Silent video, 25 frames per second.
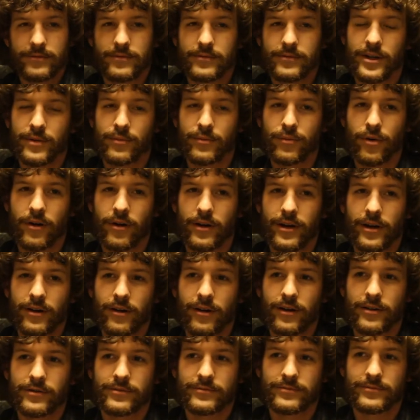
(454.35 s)
embarking
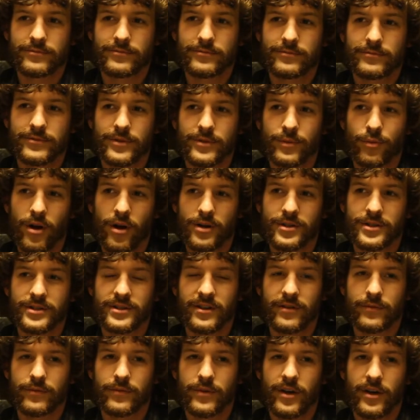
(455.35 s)
on the projects
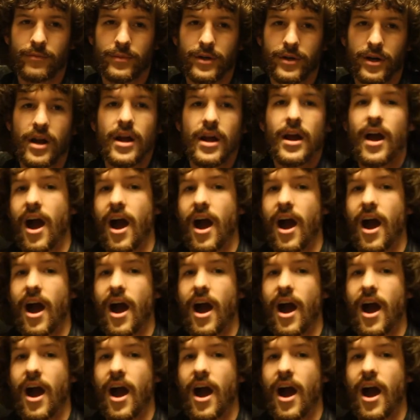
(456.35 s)
I've, I've been on.